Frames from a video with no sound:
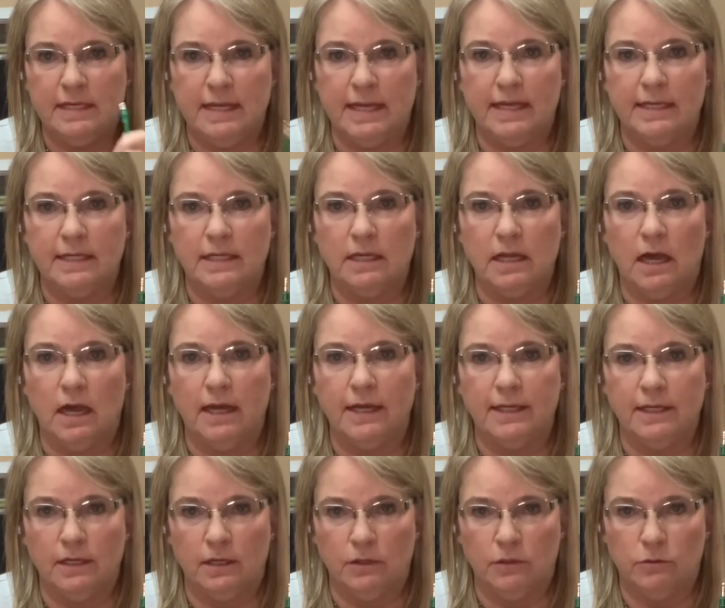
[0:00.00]
and an
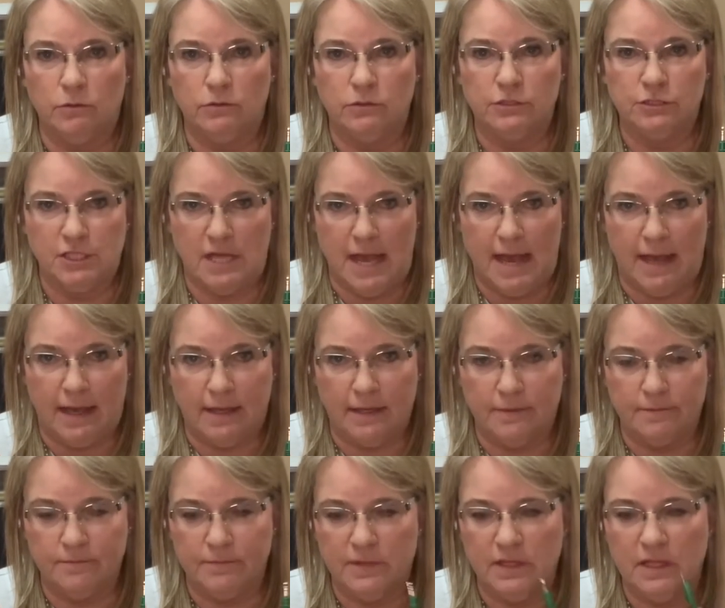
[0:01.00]
audio jack.
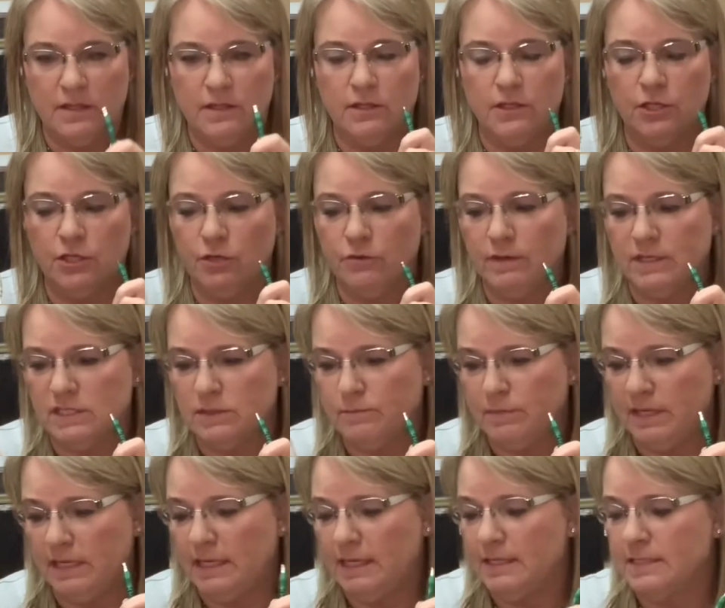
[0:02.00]
The
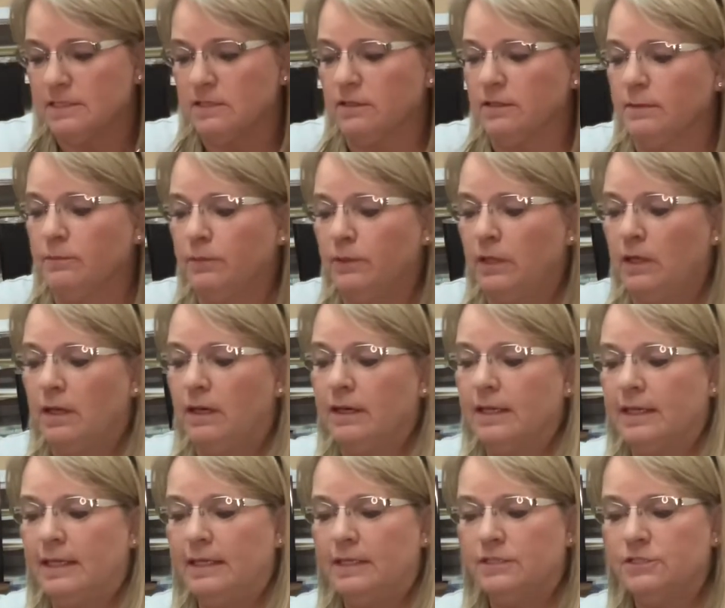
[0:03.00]
USB is going to
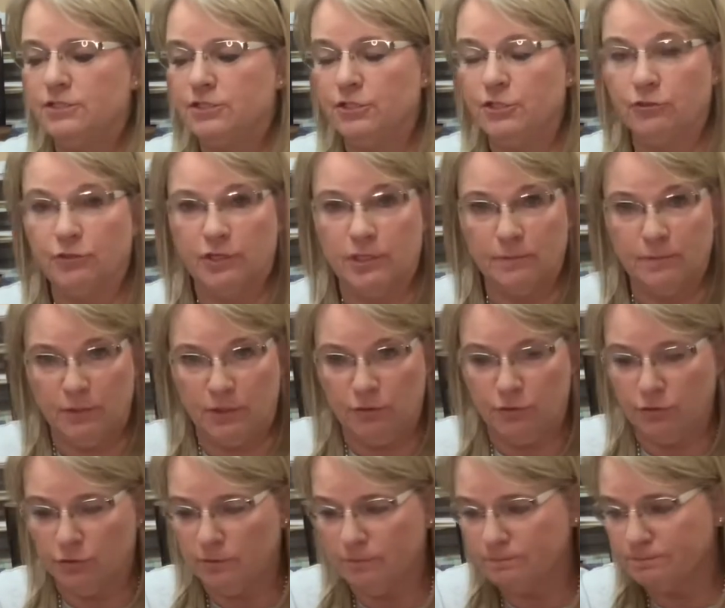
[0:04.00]
plug into your
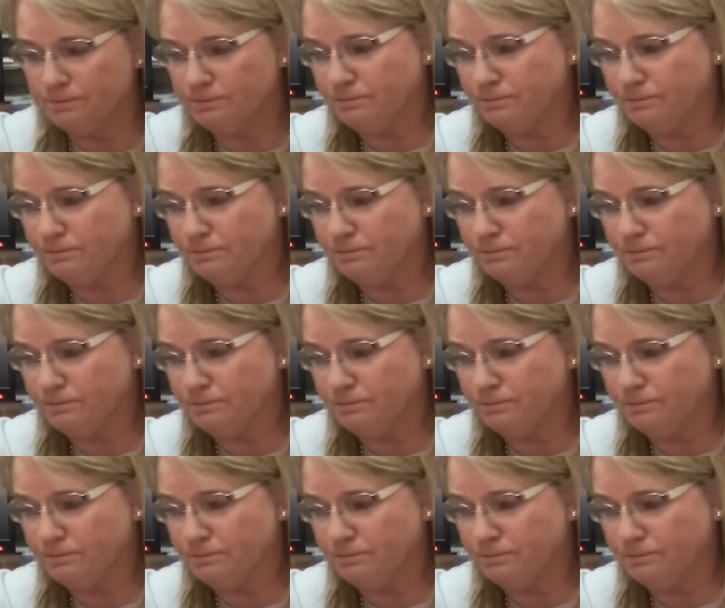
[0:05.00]
computer.